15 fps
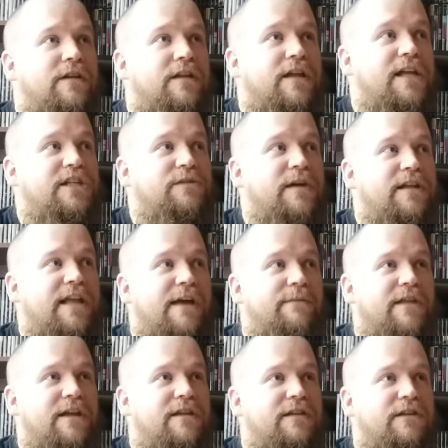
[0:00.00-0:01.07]
That's right. That
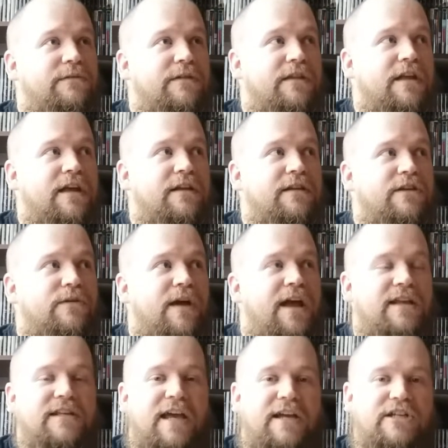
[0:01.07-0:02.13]
they didn't do it then. You
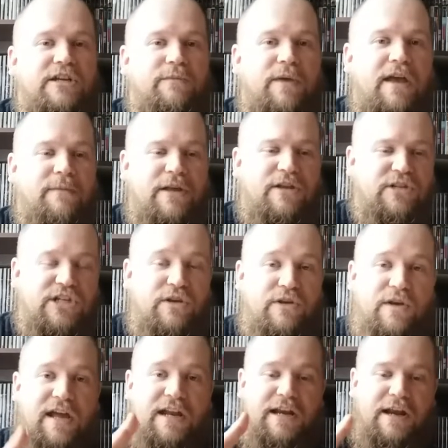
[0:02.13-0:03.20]
had to actually pay, but you so you
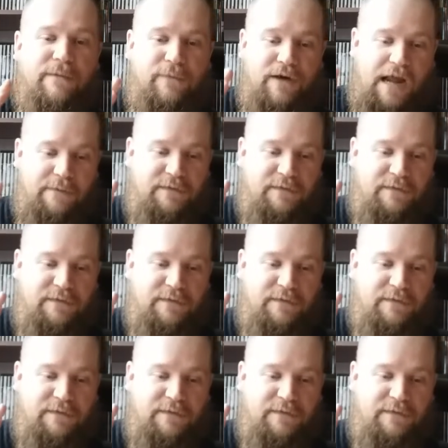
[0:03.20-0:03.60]
got a number, and I